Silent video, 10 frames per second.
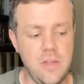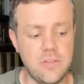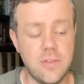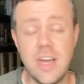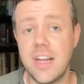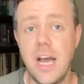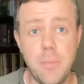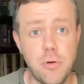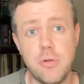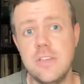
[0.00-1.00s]
So I've got a
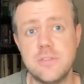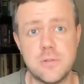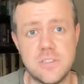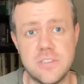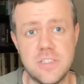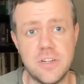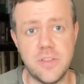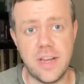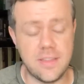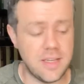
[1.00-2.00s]
couple resources here
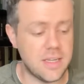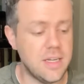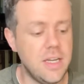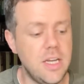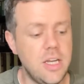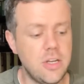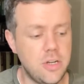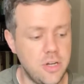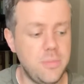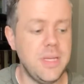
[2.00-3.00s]
that I think
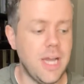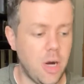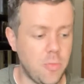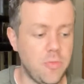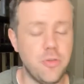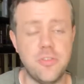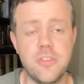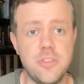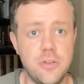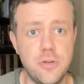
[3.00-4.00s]
could be helpful
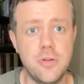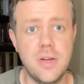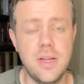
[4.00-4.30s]
to you.